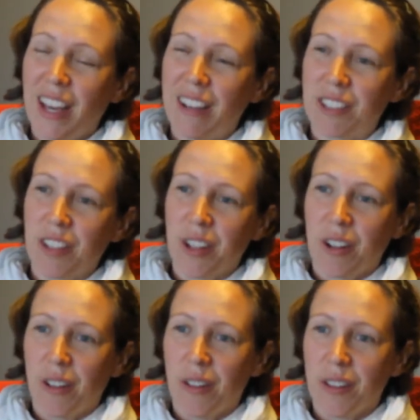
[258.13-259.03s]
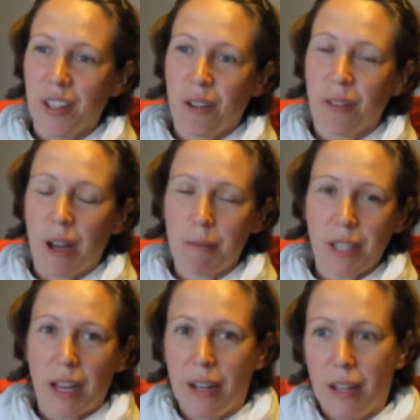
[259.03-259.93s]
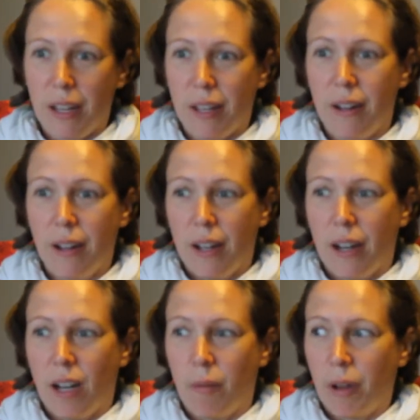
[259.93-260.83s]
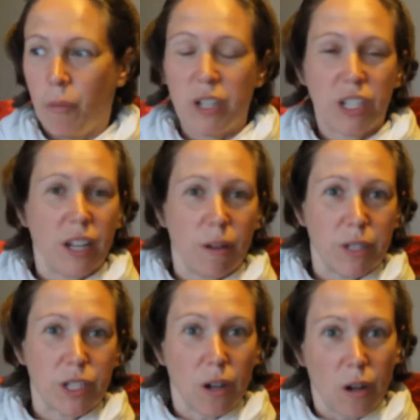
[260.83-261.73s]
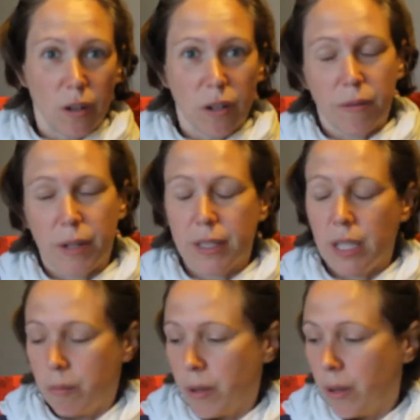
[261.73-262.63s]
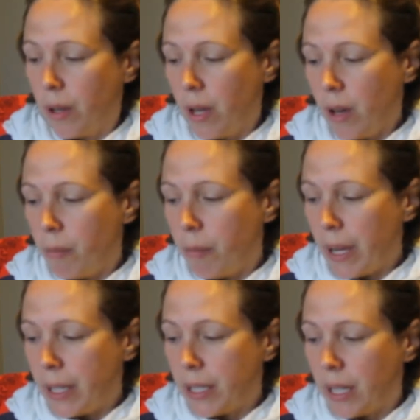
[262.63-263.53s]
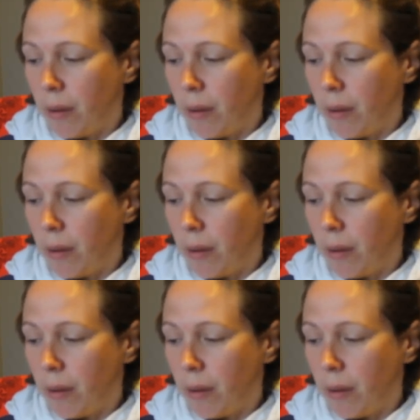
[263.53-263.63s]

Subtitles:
It was a little, lopsided. I wish that it was taller, for example. But